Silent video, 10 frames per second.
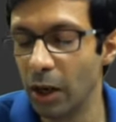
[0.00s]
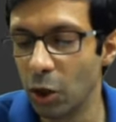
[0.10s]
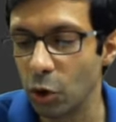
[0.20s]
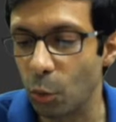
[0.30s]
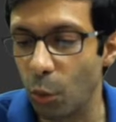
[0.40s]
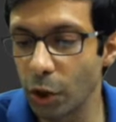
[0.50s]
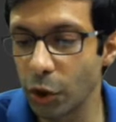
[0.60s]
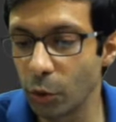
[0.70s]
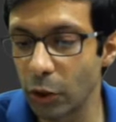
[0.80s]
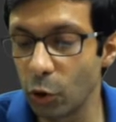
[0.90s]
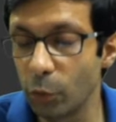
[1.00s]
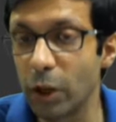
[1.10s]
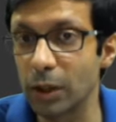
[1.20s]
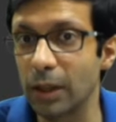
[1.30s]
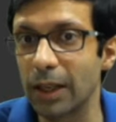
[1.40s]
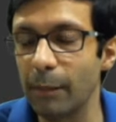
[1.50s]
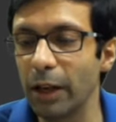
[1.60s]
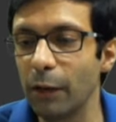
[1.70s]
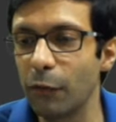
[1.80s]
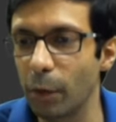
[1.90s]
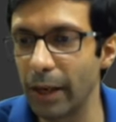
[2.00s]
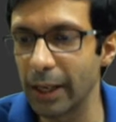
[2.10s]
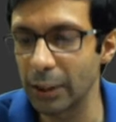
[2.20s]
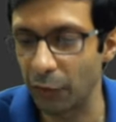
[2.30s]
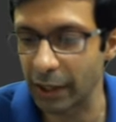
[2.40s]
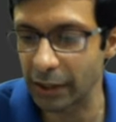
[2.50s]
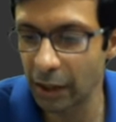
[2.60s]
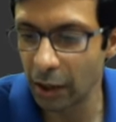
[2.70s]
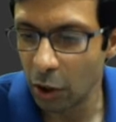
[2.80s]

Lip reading: So what you can do, because the chemical formula is fixed,